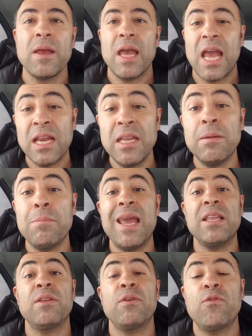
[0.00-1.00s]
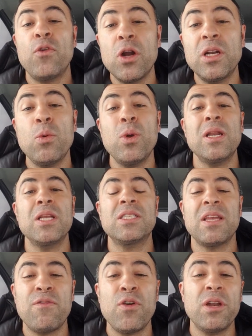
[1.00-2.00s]
And he made 30 winners
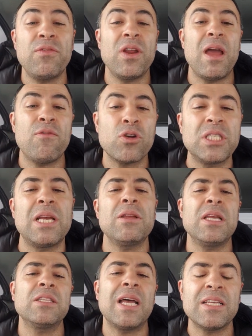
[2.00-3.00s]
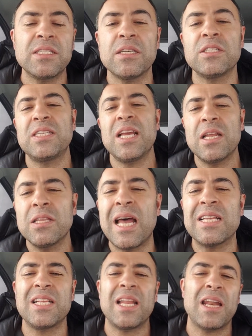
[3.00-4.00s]
and 33 unforced serves. He still
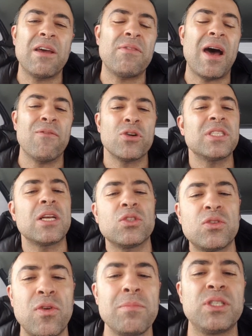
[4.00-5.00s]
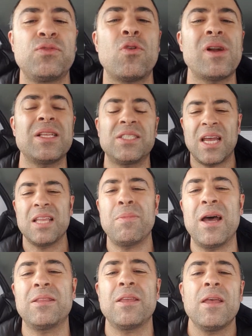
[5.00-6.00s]
does a lot of unforced serves from his forehand side,
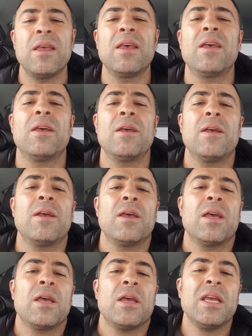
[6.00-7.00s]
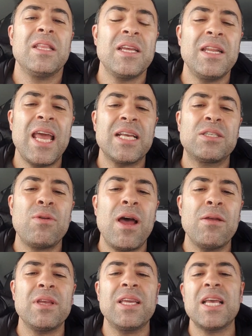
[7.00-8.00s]
but in the next
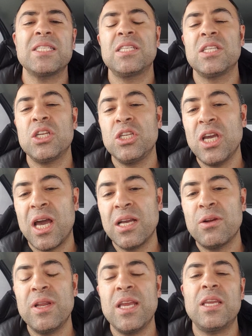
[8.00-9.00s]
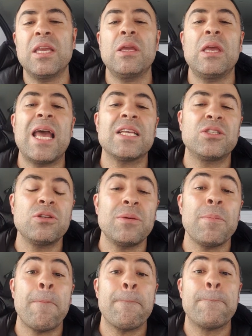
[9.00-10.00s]
round against the young Greek, he has
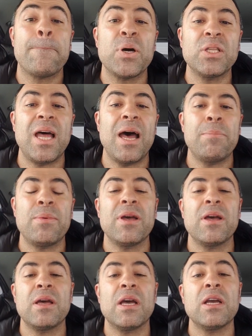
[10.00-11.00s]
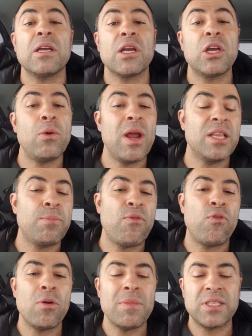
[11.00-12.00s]
to put up a great
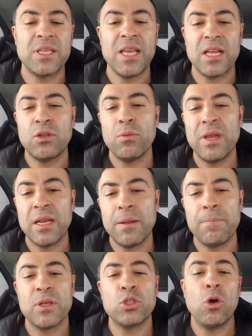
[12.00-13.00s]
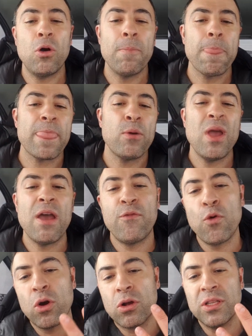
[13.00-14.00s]
performance again to win him. So we have
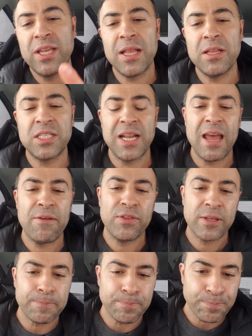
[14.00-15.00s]
4 contenders left.